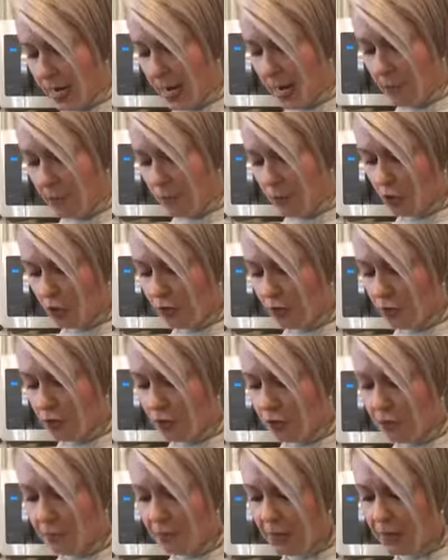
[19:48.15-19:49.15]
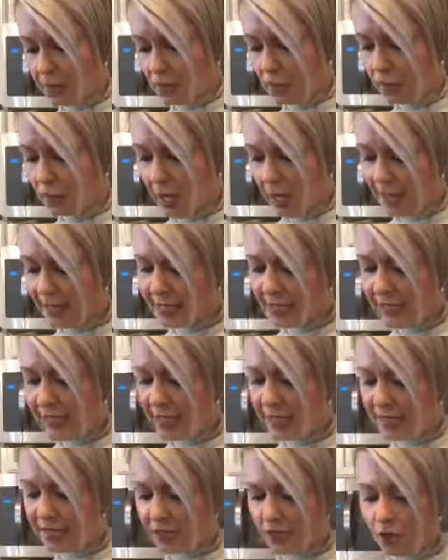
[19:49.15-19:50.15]
I will use mineralized
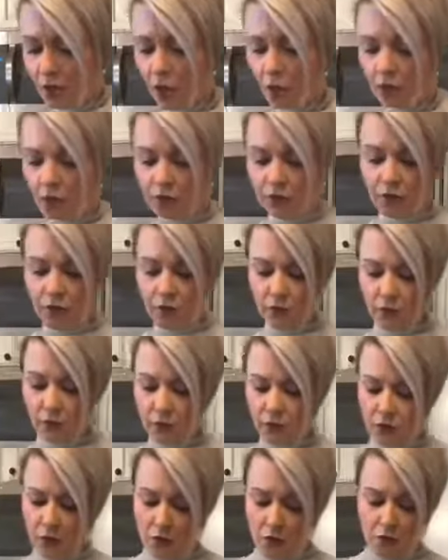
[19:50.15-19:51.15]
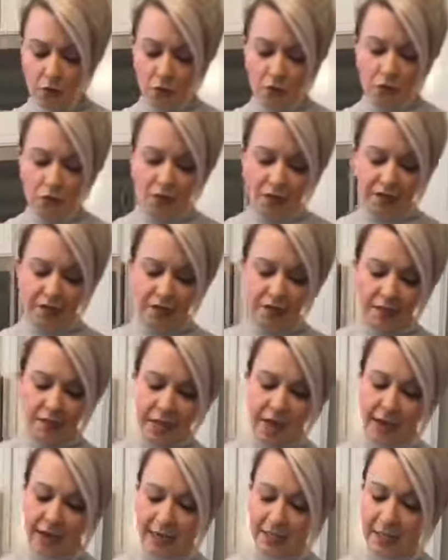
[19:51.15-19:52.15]
sea salt, just as
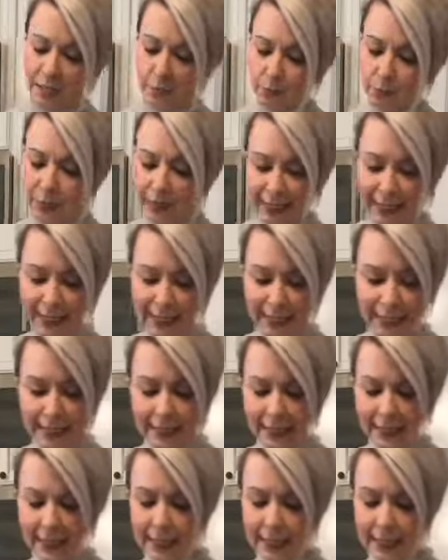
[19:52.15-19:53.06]
I explained.